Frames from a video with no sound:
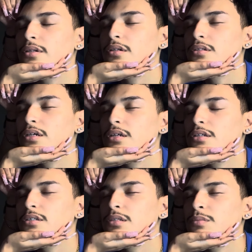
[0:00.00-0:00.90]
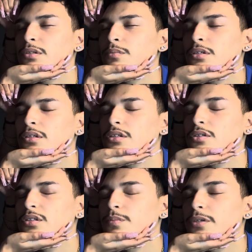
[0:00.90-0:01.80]
stayed at the same B and B because it
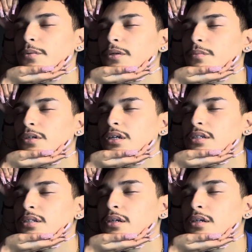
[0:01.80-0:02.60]
was a big B and B, guys.